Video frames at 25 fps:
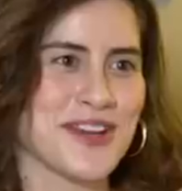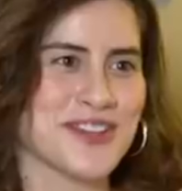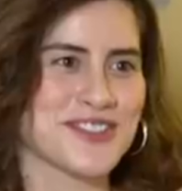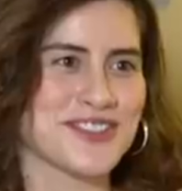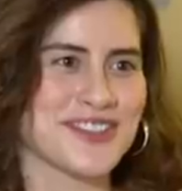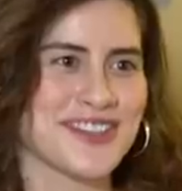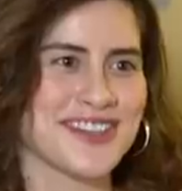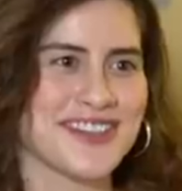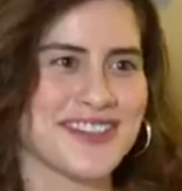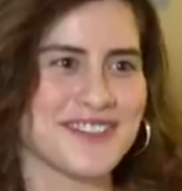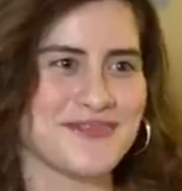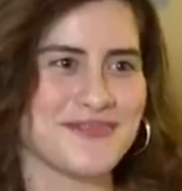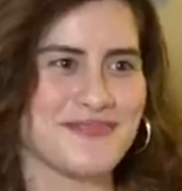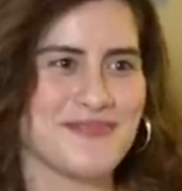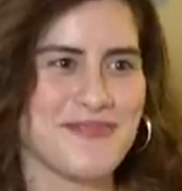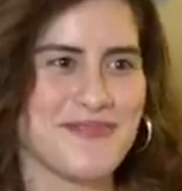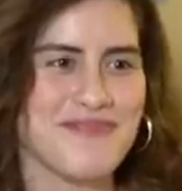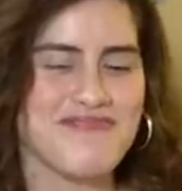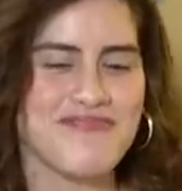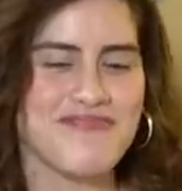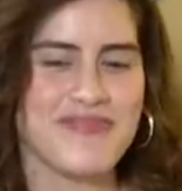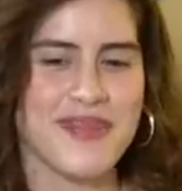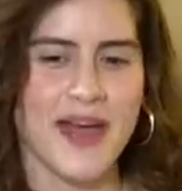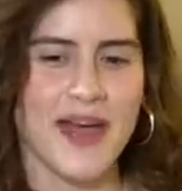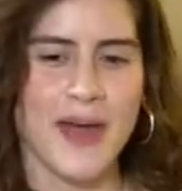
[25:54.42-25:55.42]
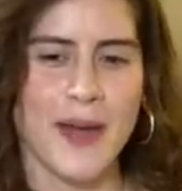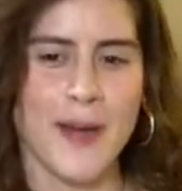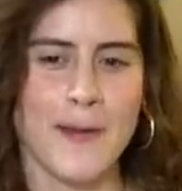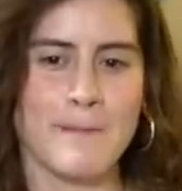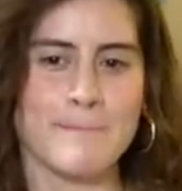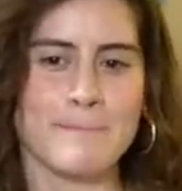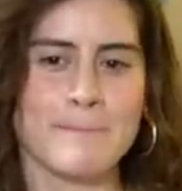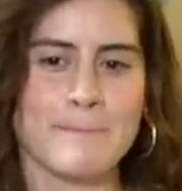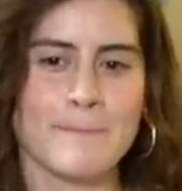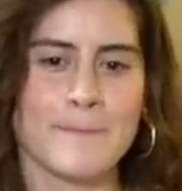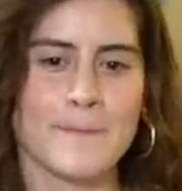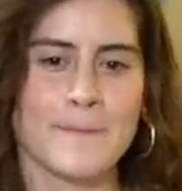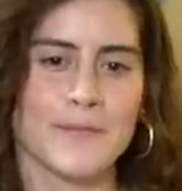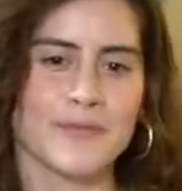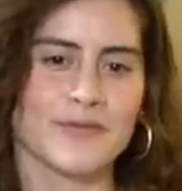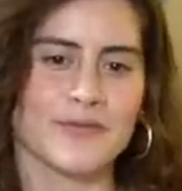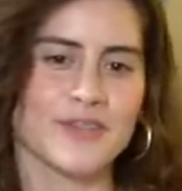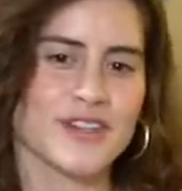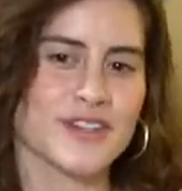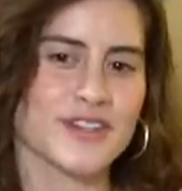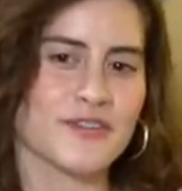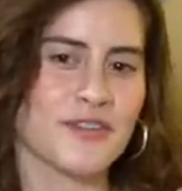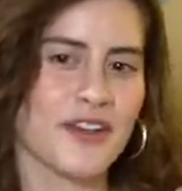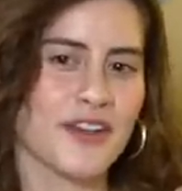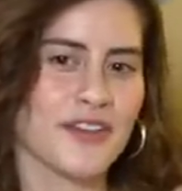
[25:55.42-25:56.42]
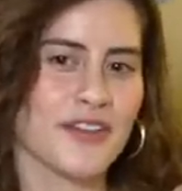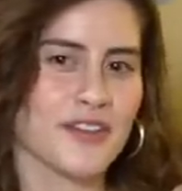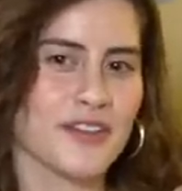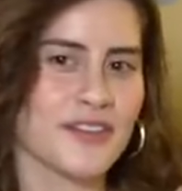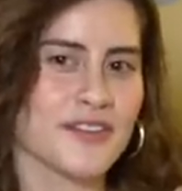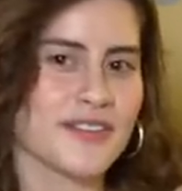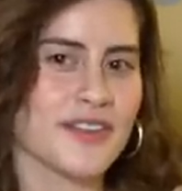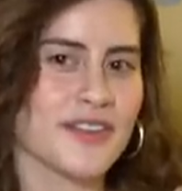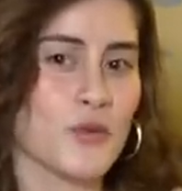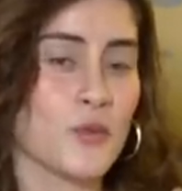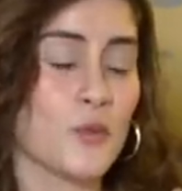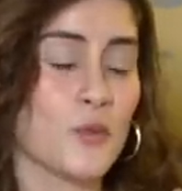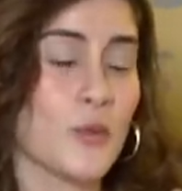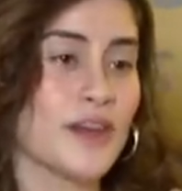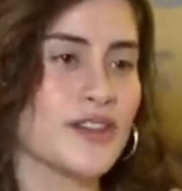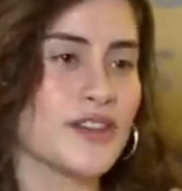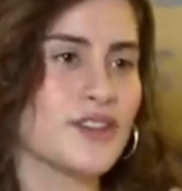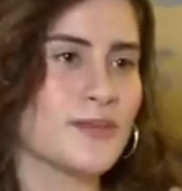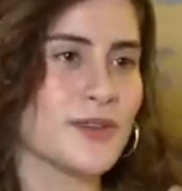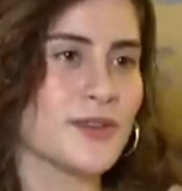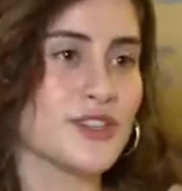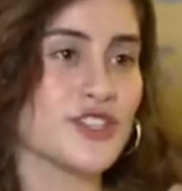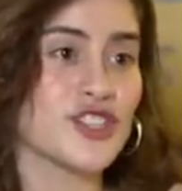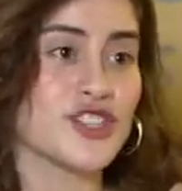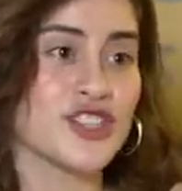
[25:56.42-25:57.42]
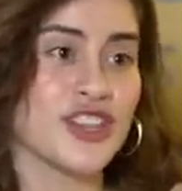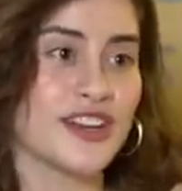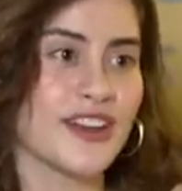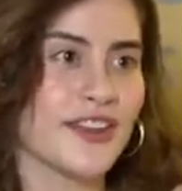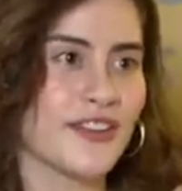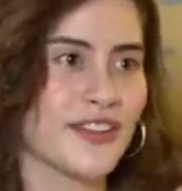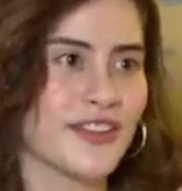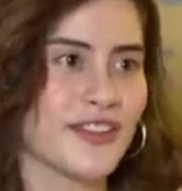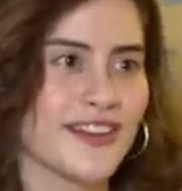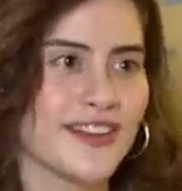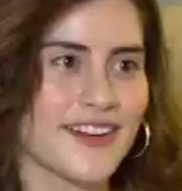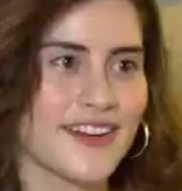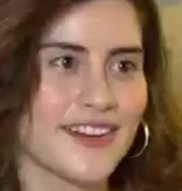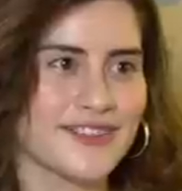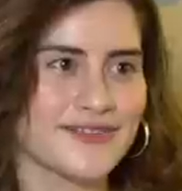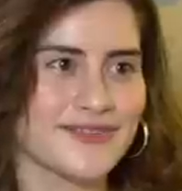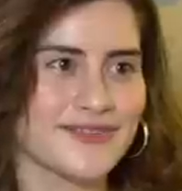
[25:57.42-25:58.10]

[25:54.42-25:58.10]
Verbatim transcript: question. Of course. Um, First of all, I think there's like way too much shit out there.